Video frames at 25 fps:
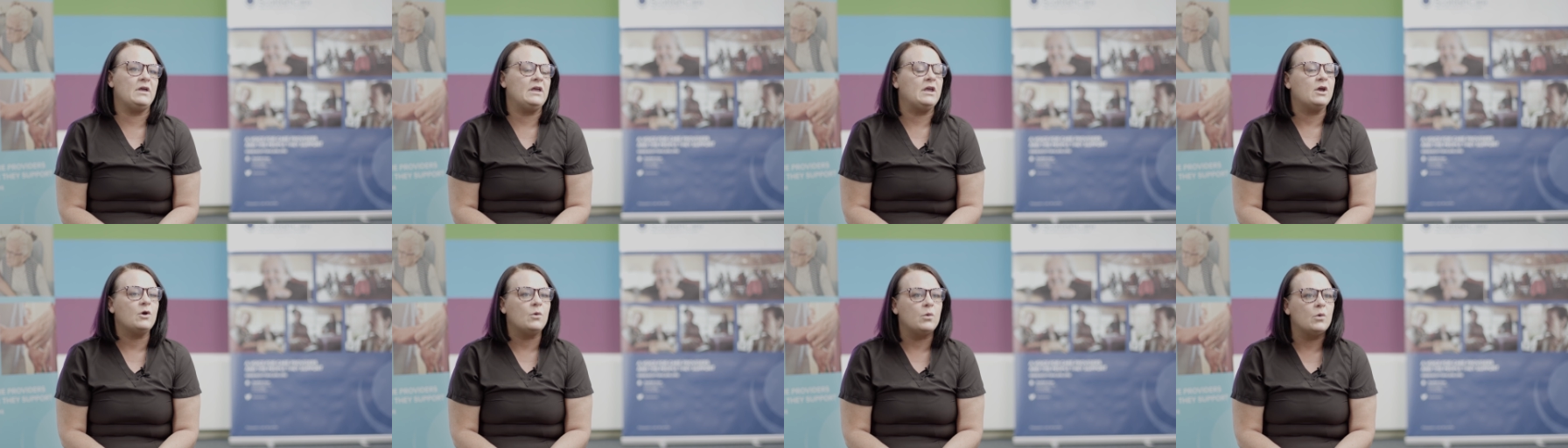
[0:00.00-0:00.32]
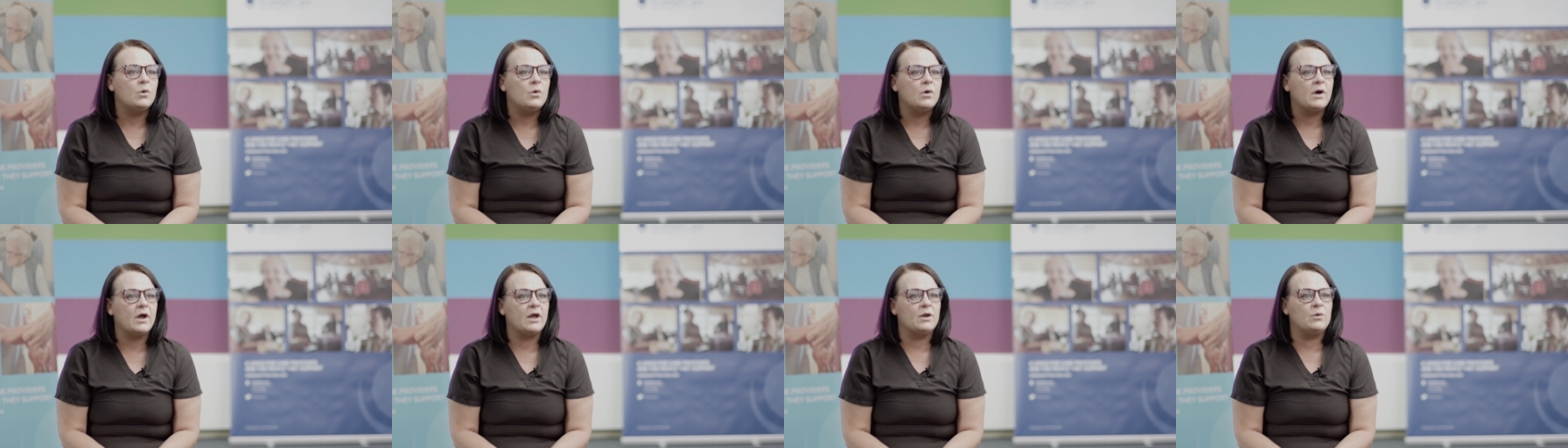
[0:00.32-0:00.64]

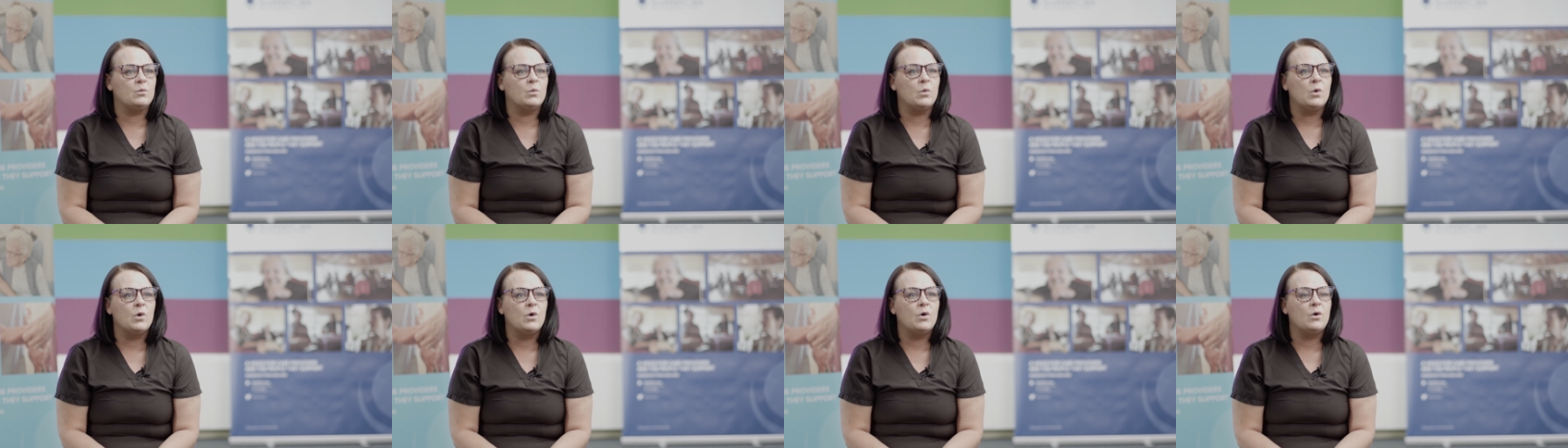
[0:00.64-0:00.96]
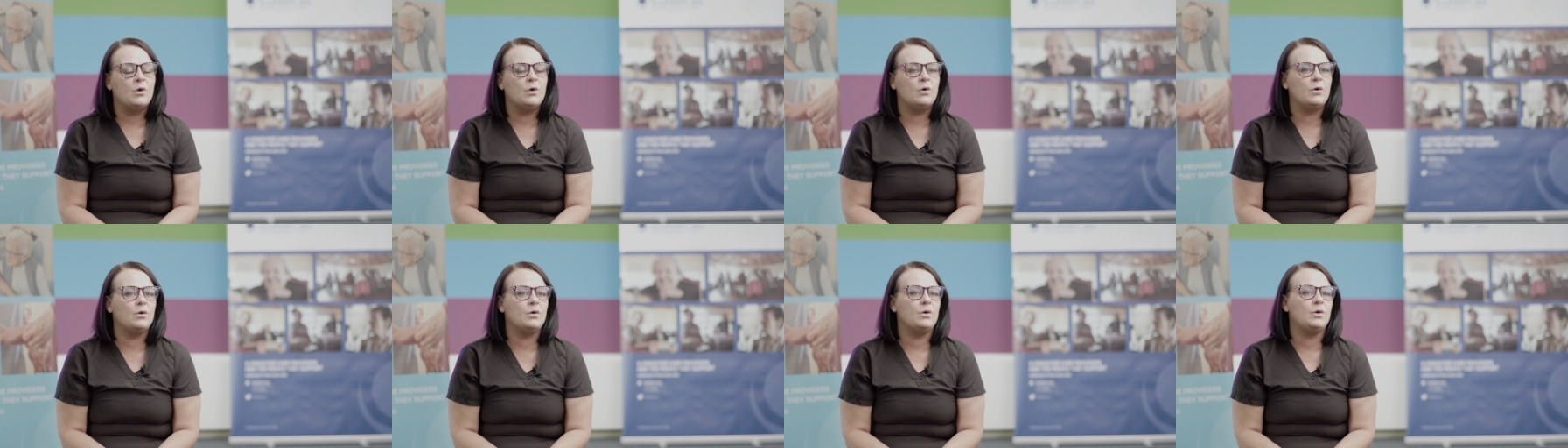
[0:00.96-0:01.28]
equal in
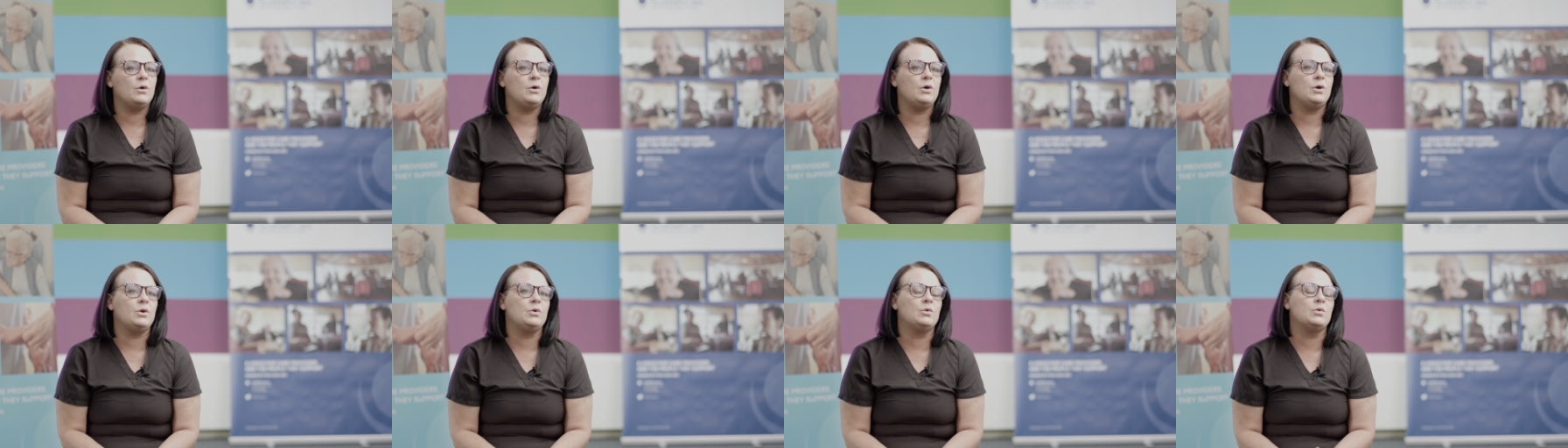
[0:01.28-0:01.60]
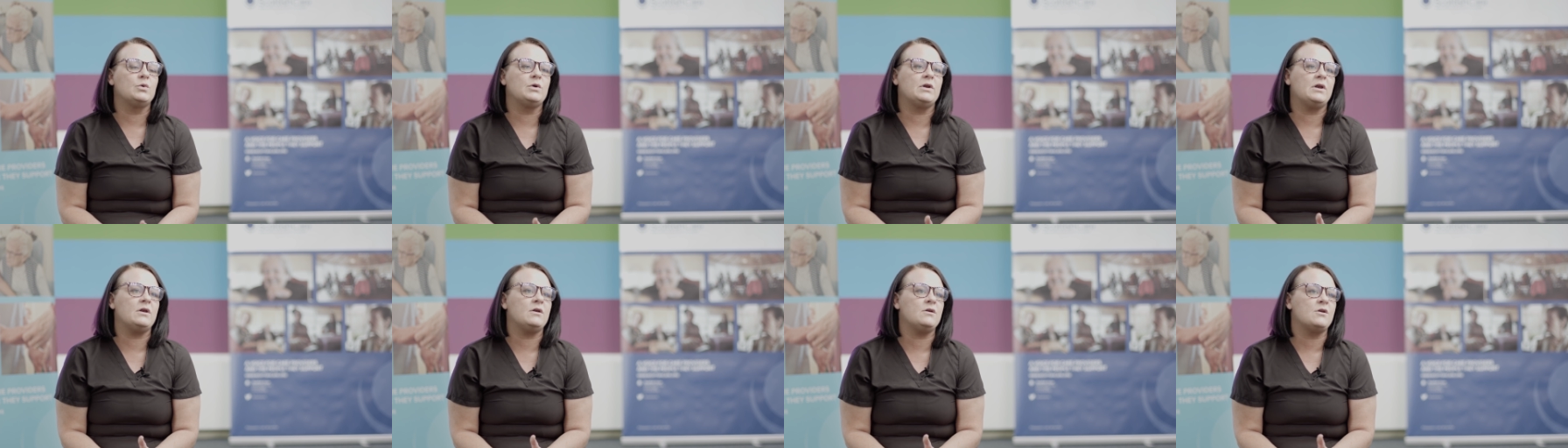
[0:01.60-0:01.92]
what you know